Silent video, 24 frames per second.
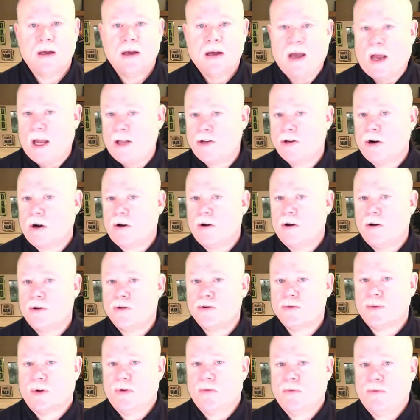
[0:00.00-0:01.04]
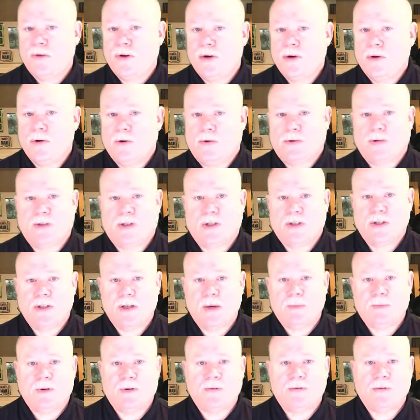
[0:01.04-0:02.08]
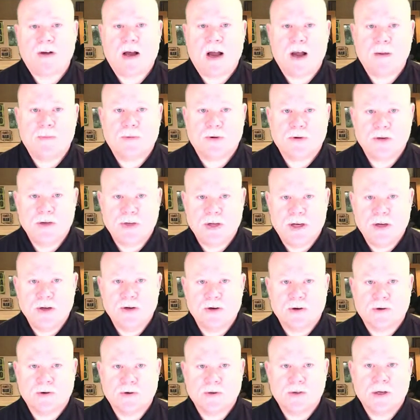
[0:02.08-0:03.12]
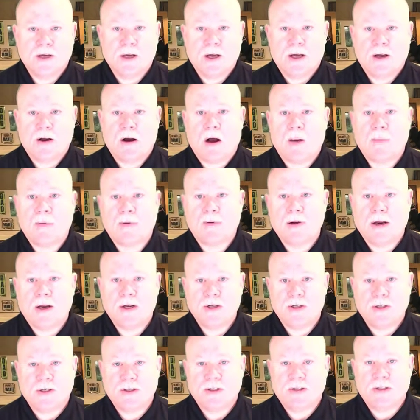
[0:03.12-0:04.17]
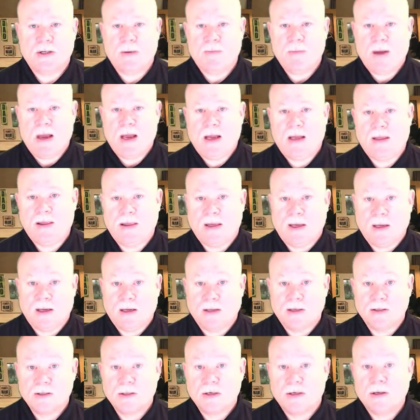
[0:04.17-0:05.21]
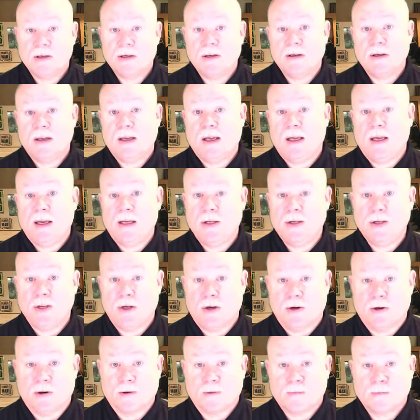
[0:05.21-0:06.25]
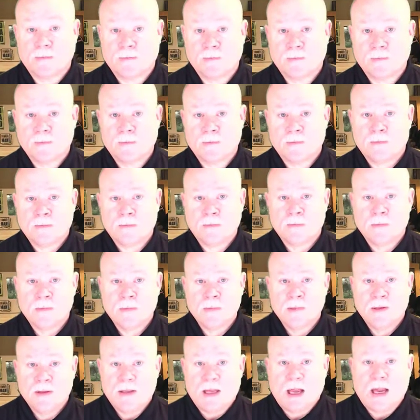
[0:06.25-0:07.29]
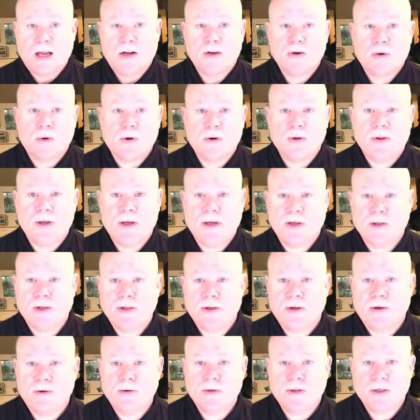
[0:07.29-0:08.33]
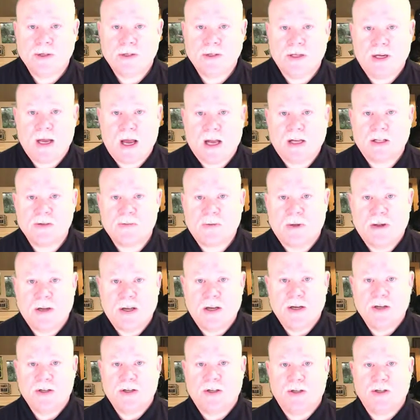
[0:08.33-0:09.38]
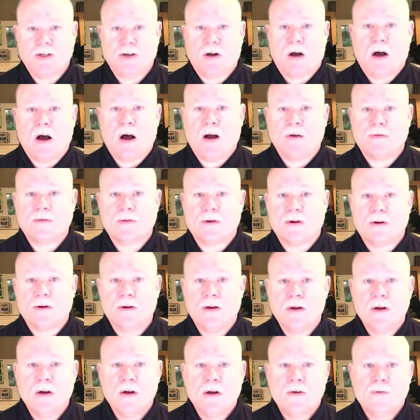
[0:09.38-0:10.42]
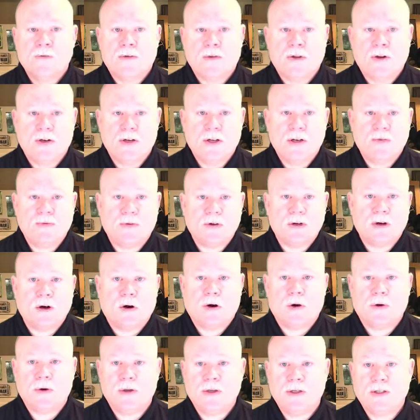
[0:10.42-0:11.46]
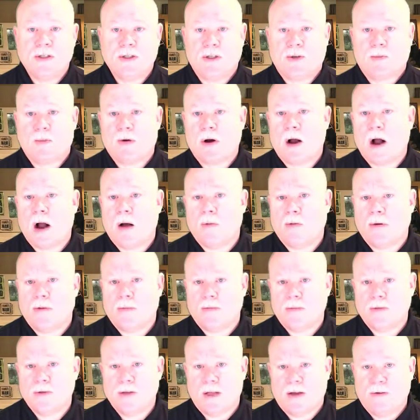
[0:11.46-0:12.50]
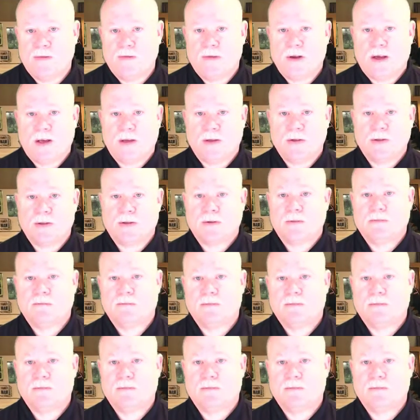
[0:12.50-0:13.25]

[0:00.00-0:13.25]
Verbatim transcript: HROs refuse to simplify procedures and operations to make things easier. They ignore the excuses and explanations offered for the difficulties and the problems they face.